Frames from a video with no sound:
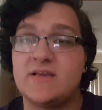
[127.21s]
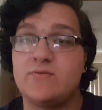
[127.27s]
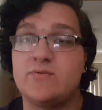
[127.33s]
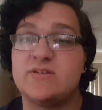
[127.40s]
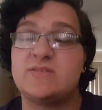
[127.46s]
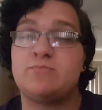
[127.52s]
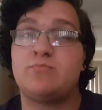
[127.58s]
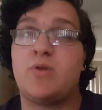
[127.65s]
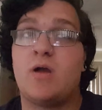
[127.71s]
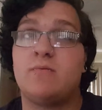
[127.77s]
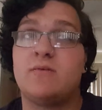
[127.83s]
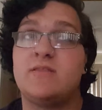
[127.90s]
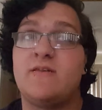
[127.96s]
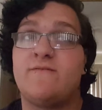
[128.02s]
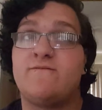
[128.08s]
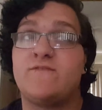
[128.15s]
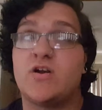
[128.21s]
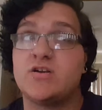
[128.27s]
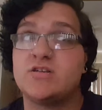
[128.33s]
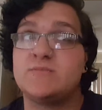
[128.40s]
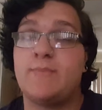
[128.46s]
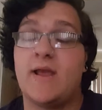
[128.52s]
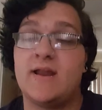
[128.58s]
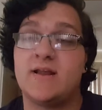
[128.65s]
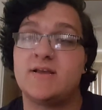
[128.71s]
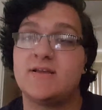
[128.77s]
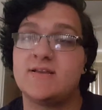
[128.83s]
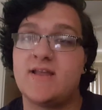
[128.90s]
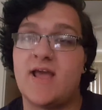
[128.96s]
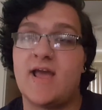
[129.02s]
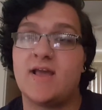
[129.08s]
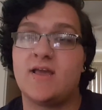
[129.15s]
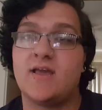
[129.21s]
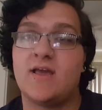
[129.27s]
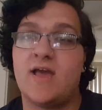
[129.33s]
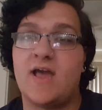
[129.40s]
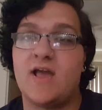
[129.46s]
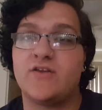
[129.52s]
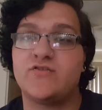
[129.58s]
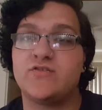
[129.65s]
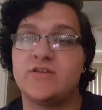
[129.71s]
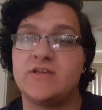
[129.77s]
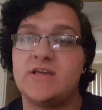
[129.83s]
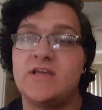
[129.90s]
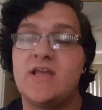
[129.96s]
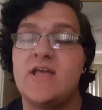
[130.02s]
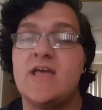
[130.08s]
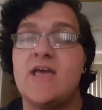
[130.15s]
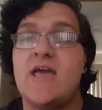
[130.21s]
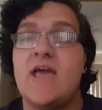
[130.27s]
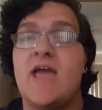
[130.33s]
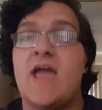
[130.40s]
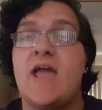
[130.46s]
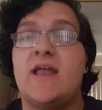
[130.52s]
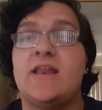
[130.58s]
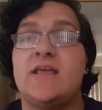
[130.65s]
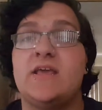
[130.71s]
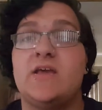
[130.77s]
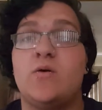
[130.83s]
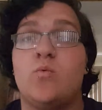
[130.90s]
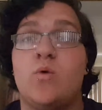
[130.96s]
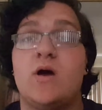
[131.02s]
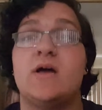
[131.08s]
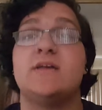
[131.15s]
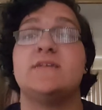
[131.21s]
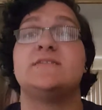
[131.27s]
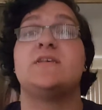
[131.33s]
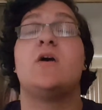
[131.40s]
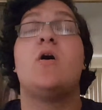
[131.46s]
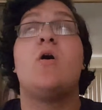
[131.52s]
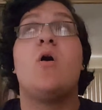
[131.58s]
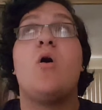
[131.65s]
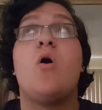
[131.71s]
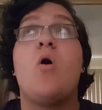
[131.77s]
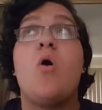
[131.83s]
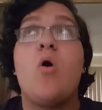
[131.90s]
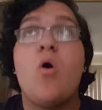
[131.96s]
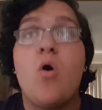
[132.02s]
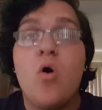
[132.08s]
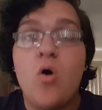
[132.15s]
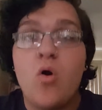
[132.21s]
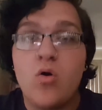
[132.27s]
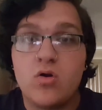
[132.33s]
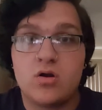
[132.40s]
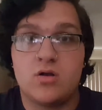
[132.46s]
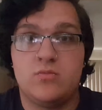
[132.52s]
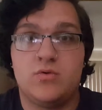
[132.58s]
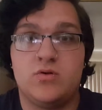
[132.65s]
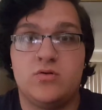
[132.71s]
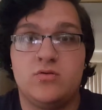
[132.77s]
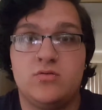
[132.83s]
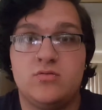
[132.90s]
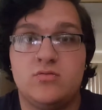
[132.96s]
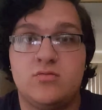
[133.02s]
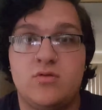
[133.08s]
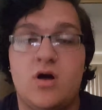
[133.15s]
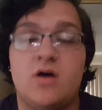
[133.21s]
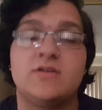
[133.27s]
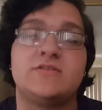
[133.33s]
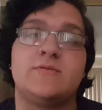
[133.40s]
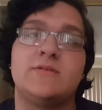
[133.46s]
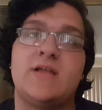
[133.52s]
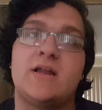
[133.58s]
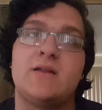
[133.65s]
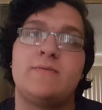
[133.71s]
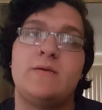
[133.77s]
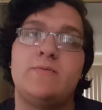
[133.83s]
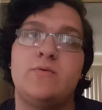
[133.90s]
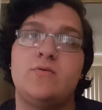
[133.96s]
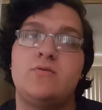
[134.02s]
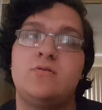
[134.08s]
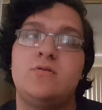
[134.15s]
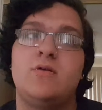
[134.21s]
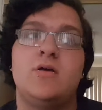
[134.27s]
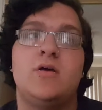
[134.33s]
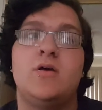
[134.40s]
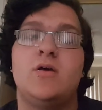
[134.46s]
It was probably the first panic attack, actually, and it was horrible. Also, a lot of people